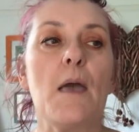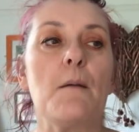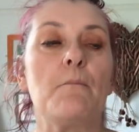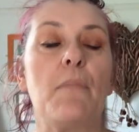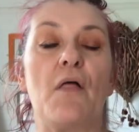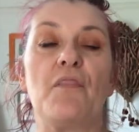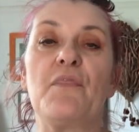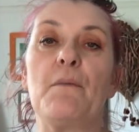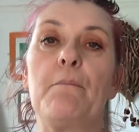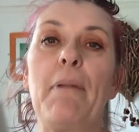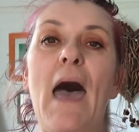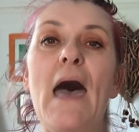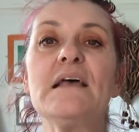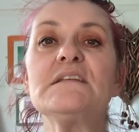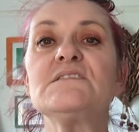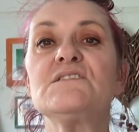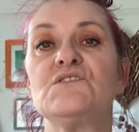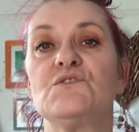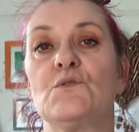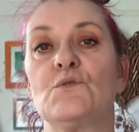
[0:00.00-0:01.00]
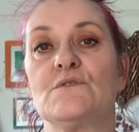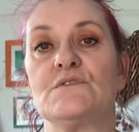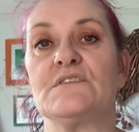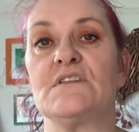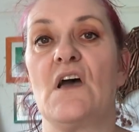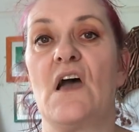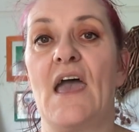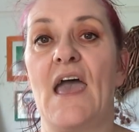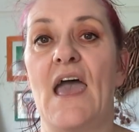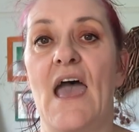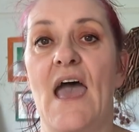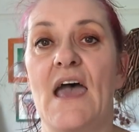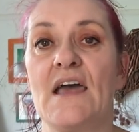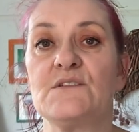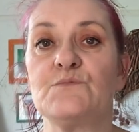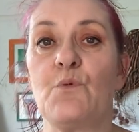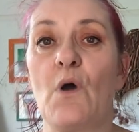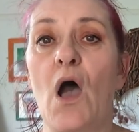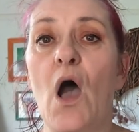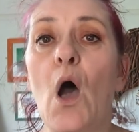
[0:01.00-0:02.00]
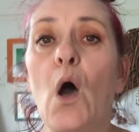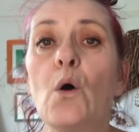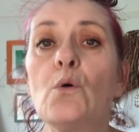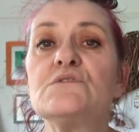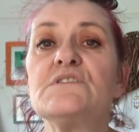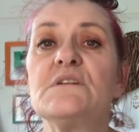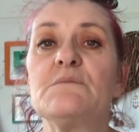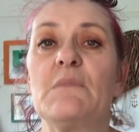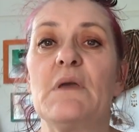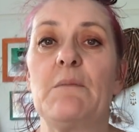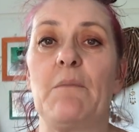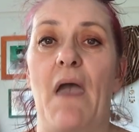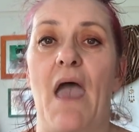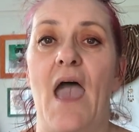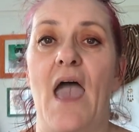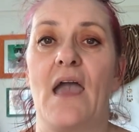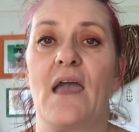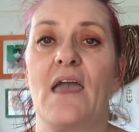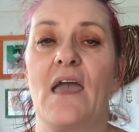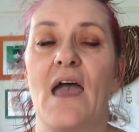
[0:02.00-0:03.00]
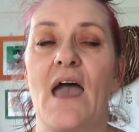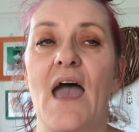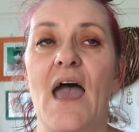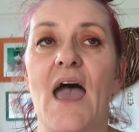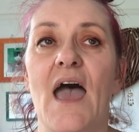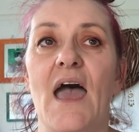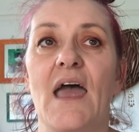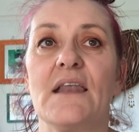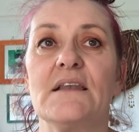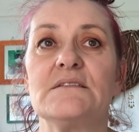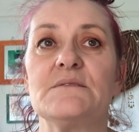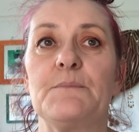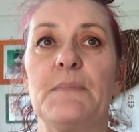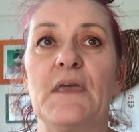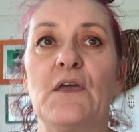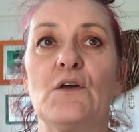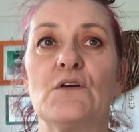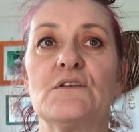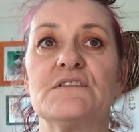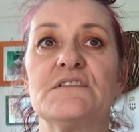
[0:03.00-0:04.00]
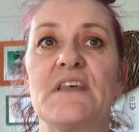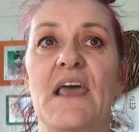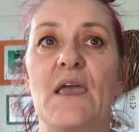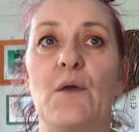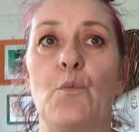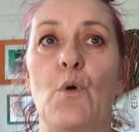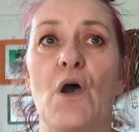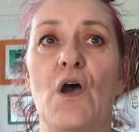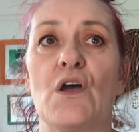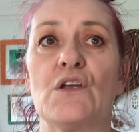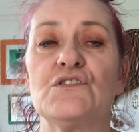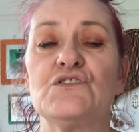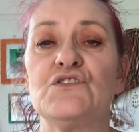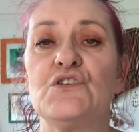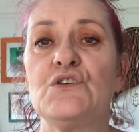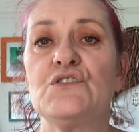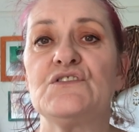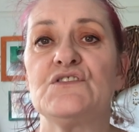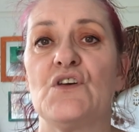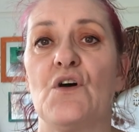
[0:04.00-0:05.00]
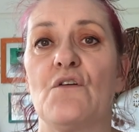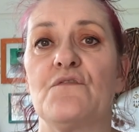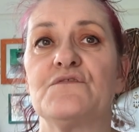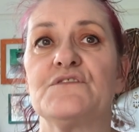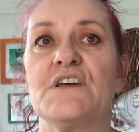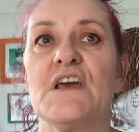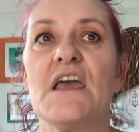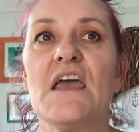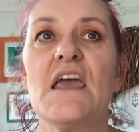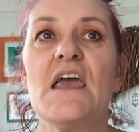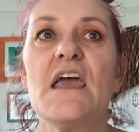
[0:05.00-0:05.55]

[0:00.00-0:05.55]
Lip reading: But the pastels that I had were holding me back, and because they were too soft.